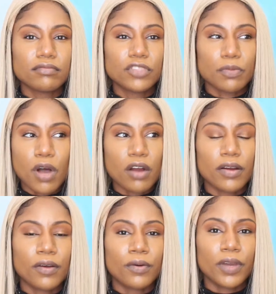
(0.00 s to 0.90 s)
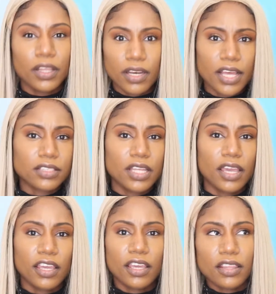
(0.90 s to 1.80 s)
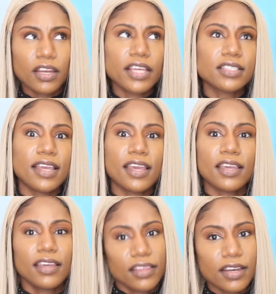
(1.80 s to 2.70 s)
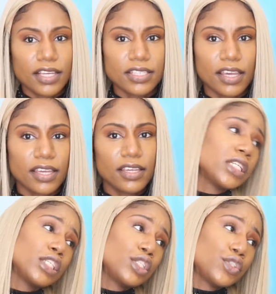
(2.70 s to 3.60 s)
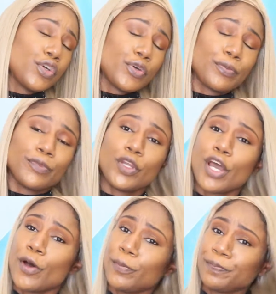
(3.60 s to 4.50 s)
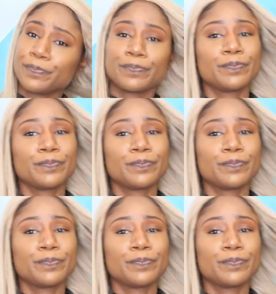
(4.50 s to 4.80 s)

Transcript: tomorrow and the next day and the next day and the next day. So, you know,